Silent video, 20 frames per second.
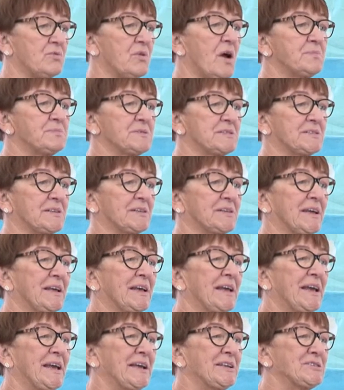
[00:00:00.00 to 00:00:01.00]
Robinson,
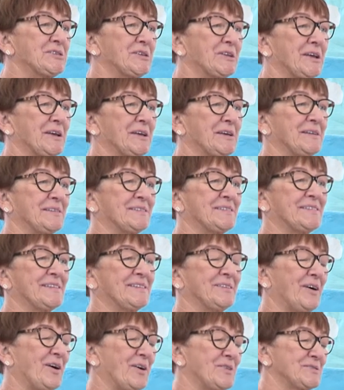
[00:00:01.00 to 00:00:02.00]

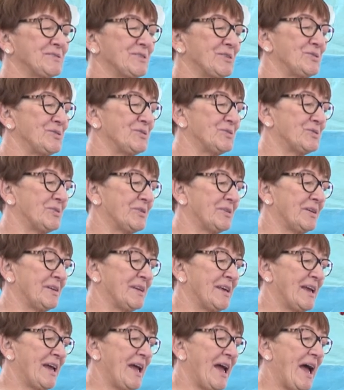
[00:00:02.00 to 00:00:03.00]
to Arson Ugtheron.
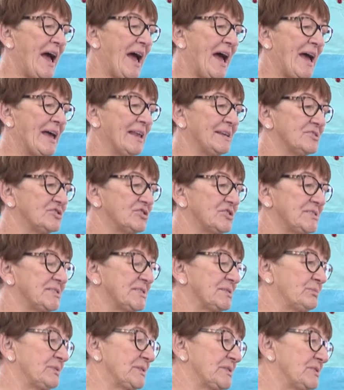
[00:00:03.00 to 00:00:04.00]
And
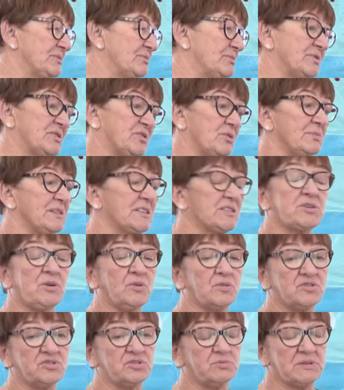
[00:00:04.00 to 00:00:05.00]
somebody
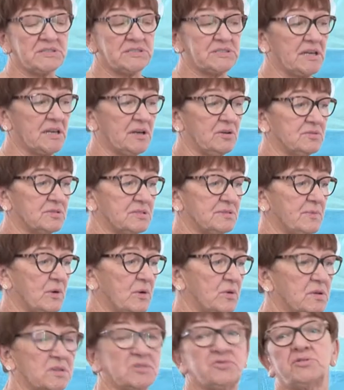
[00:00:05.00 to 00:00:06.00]
told her she wasn't allowed to
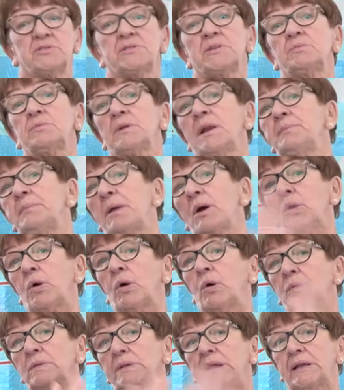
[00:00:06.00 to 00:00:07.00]
smoke. And she said, well, I'm not
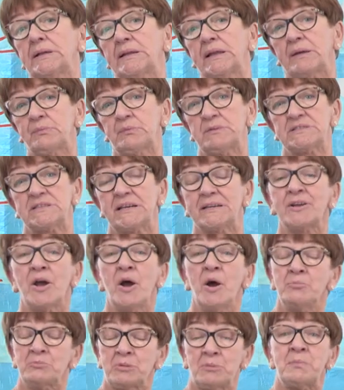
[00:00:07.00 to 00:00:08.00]
going then. That was it.
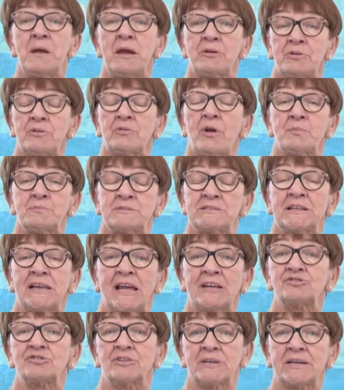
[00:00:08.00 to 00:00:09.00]
But Mary Robinson
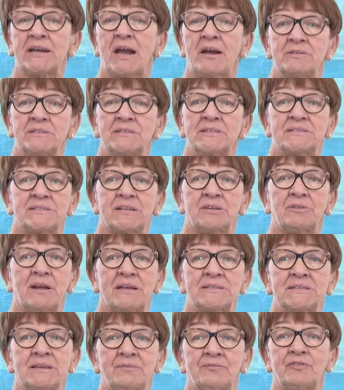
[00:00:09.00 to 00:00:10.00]
actually carried the
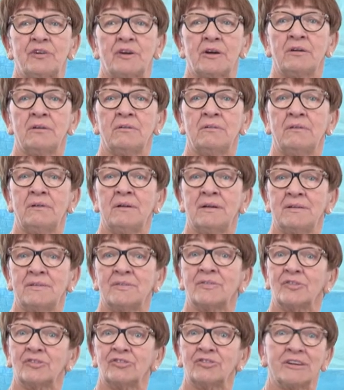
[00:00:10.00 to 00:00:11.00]
cigarettes in for her.
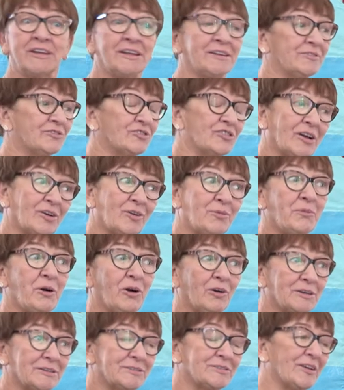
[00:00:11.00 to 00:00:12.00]
So she did. She said, come
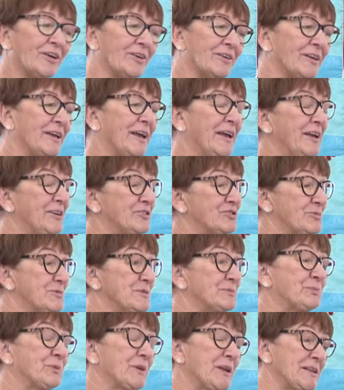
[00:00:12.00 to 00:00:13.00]
on, it's all. She
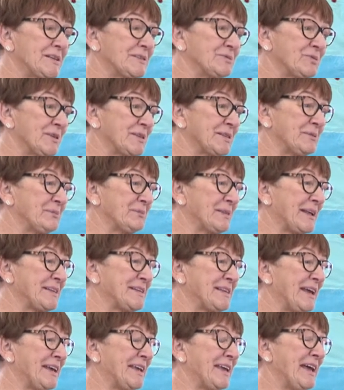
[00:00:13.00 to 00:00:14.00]
was brilliant with them that
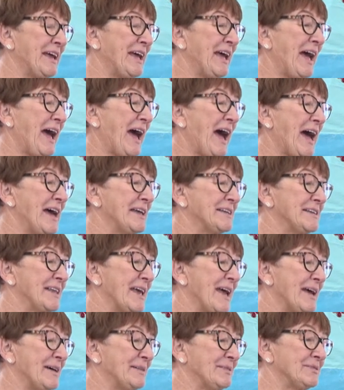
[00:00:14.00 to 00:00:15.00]
day. And
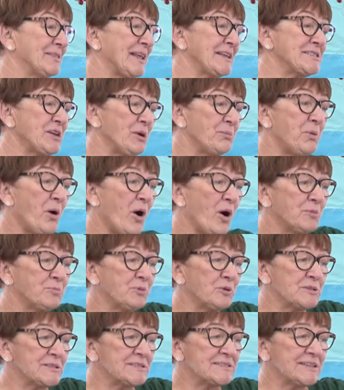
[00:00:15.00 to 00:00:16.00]
that's how Paul
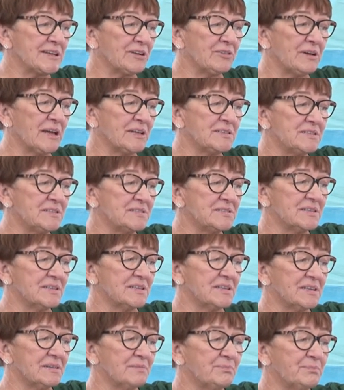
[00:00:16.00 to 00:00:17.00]
put a cigarette. You see
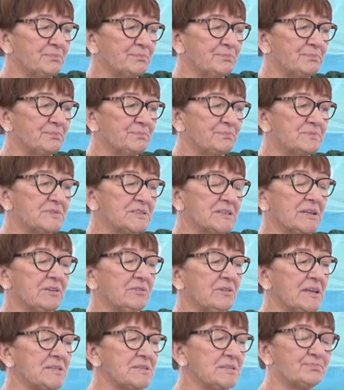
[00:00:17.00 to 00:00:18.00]
the
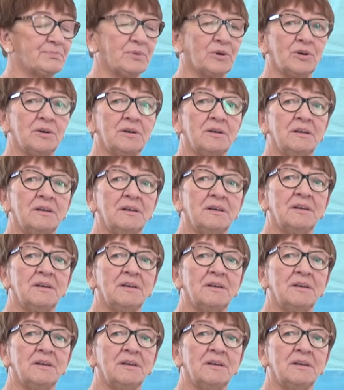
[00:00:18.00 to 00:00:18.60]
cigarette burn?